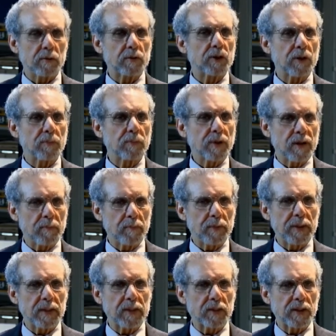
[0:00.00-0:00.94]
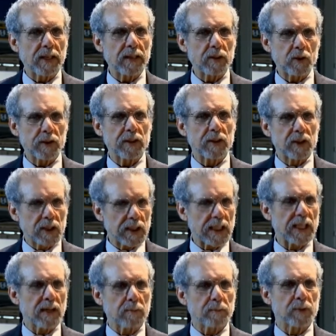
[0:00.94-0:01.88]
There's some companies that actually
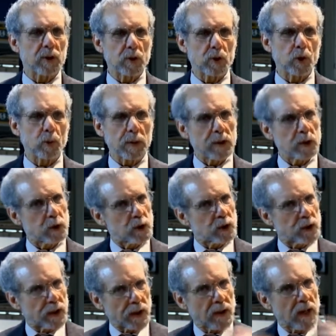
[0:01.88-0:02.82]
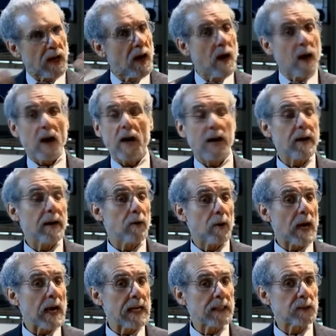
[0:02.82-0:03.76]
set up situations. They'll
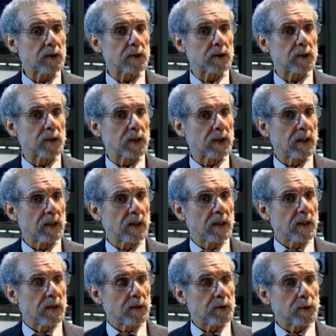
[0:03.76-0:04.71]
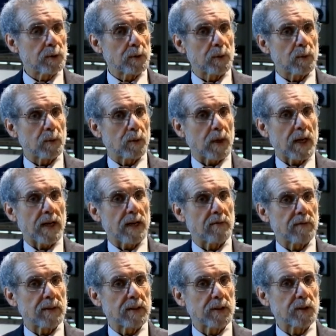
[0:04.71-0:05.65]
hire actors to
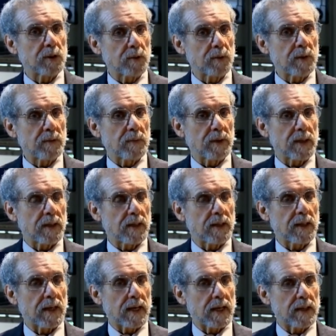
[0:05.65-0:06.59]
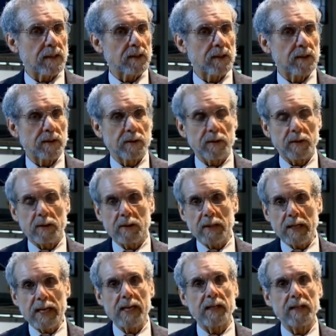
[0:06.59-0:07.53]
have a disagreement and ask
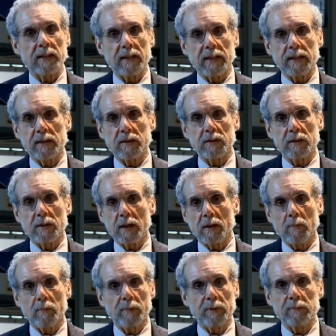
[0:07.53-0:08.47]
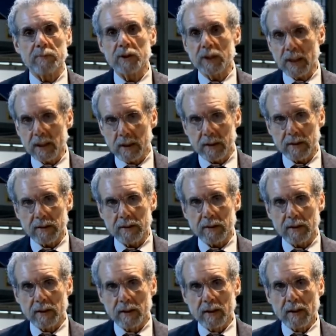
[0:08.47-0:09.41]
the candidate to help them settle
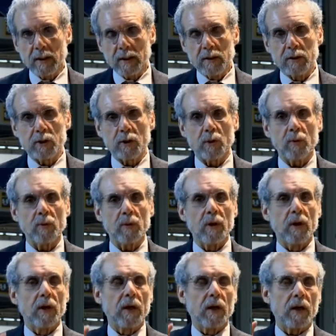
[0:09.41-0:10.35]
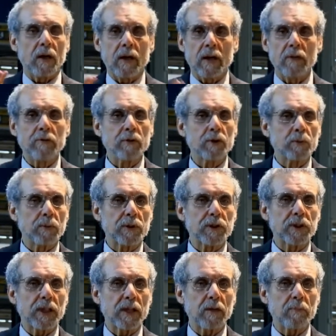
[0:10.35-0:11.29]
it. So others
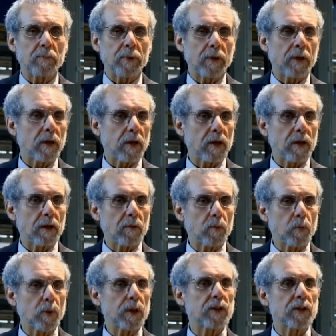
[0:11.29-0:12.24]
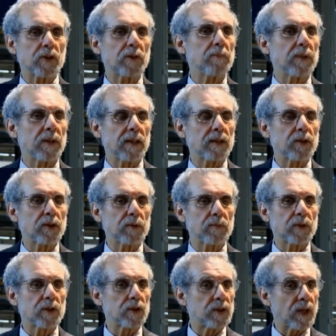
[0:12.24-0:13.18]
will set up a work
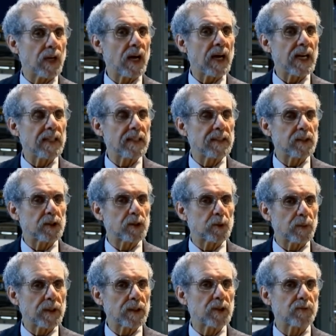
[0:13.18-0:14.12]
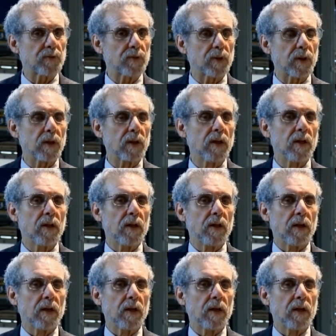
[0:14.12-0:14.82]
simulation, which is a highly stressful